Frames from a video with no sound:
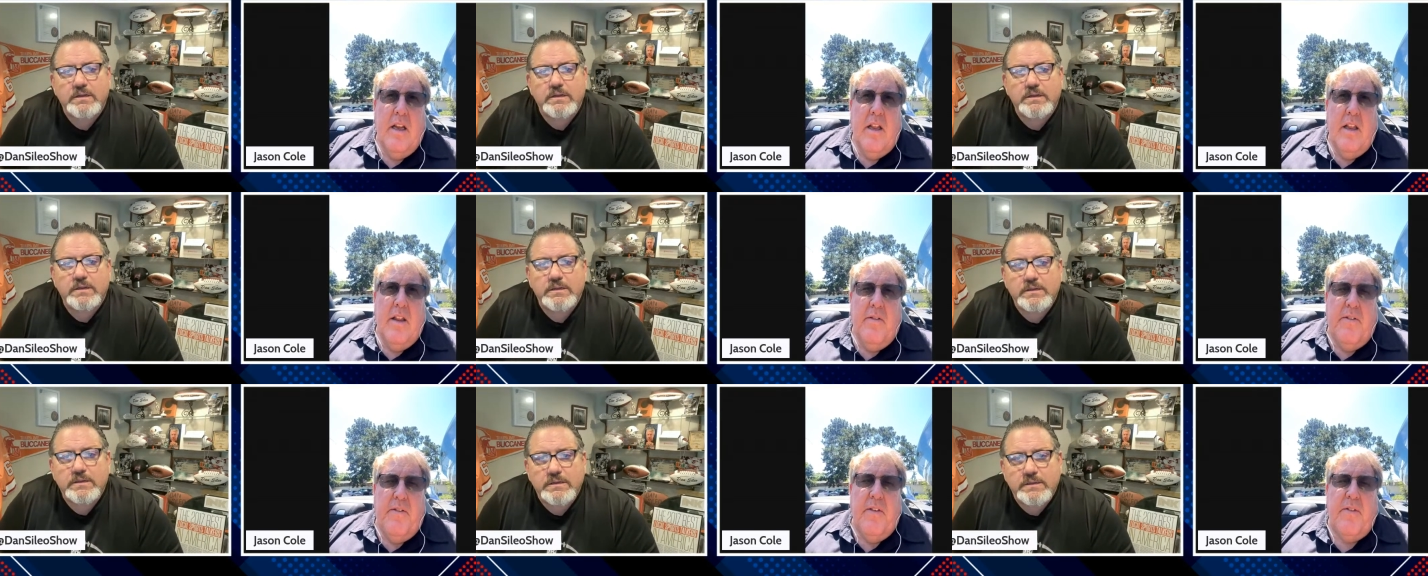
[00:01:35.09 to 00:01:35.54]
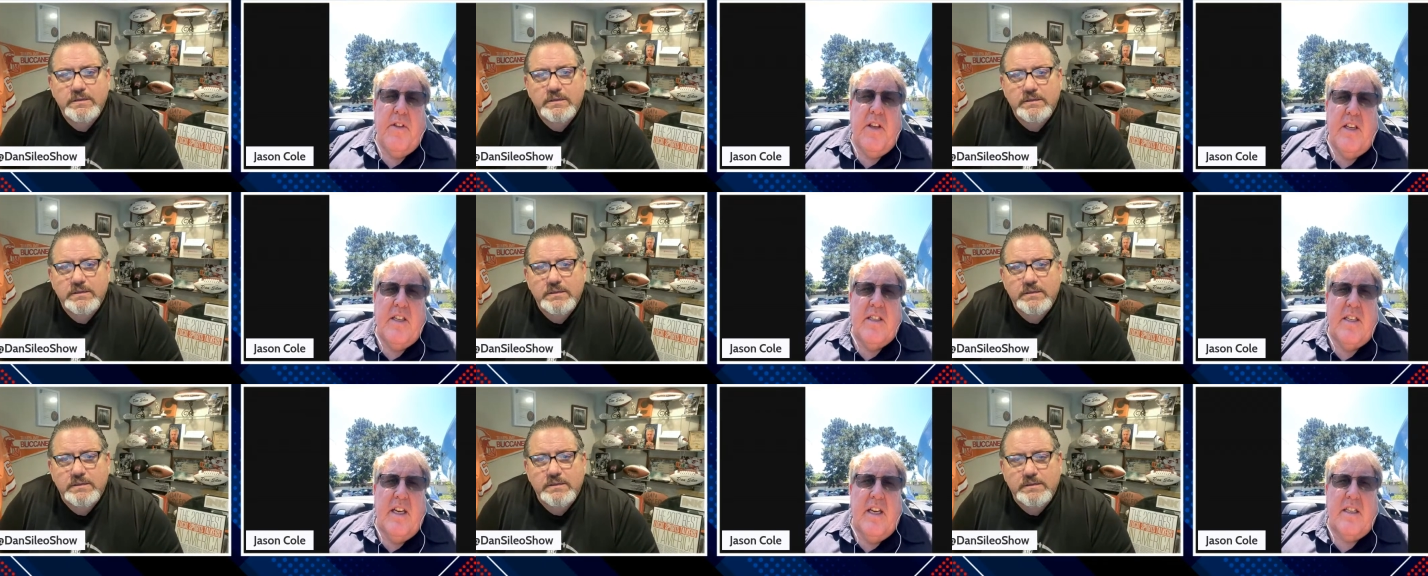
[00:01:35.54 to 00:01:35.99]
Speaker 1: the
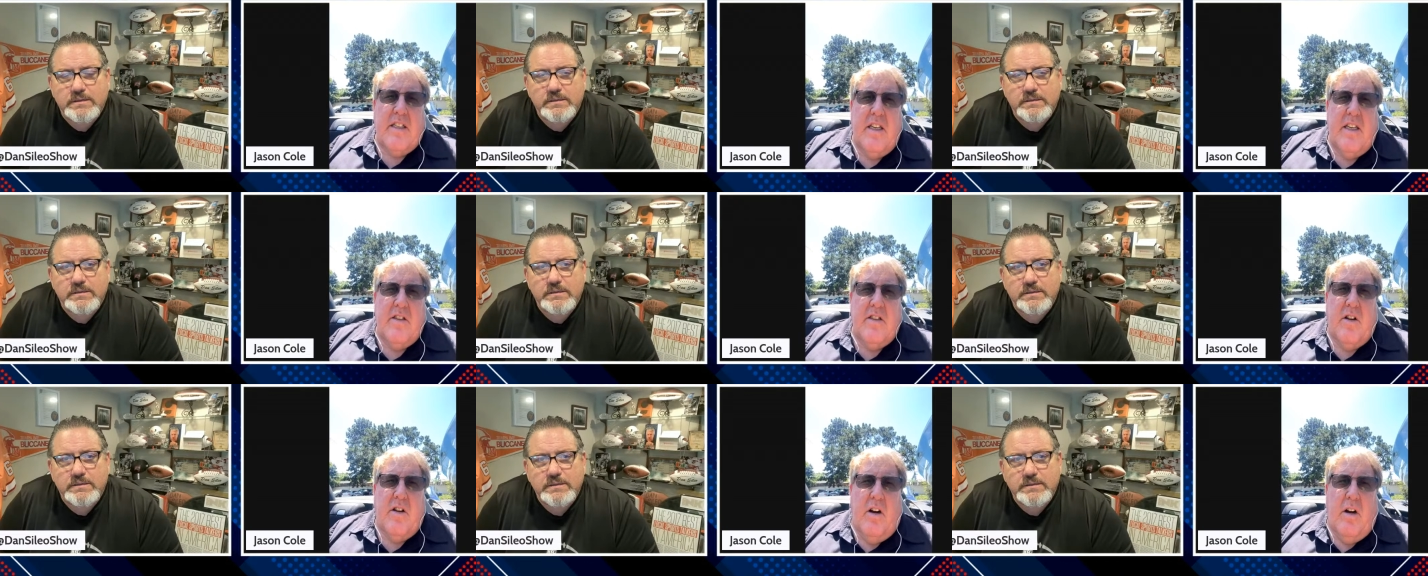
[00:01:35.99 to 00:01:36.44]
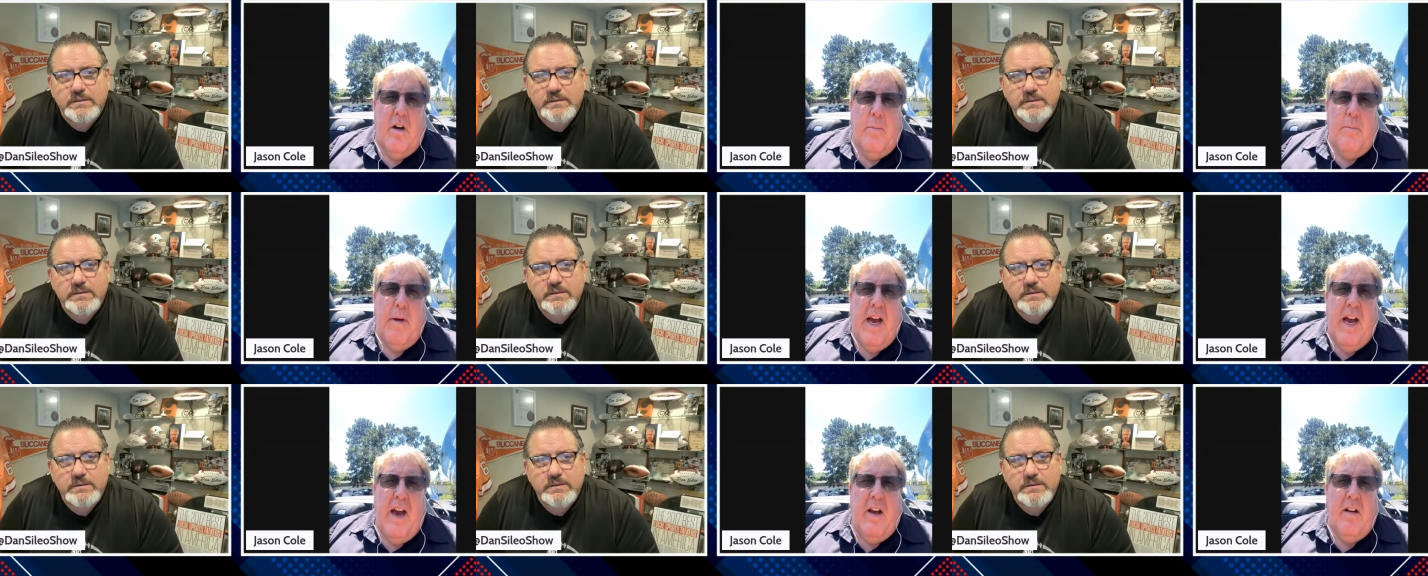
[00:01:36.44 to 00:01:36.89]
50s, 60s are
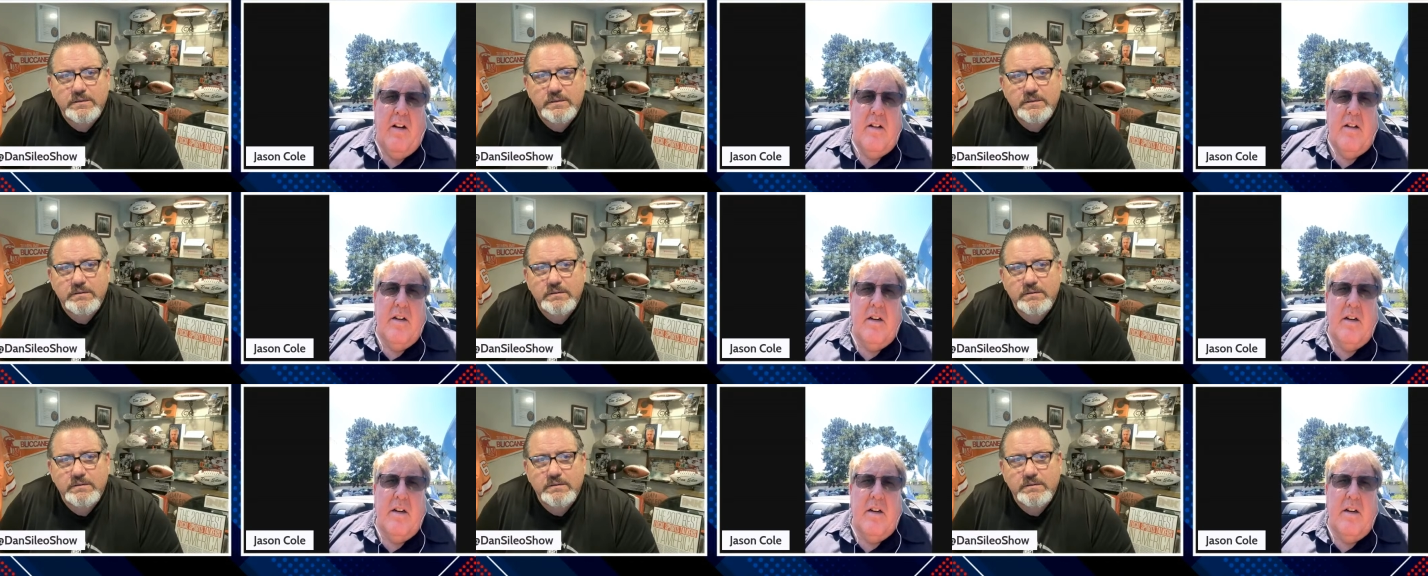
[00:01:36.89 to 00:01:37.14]
about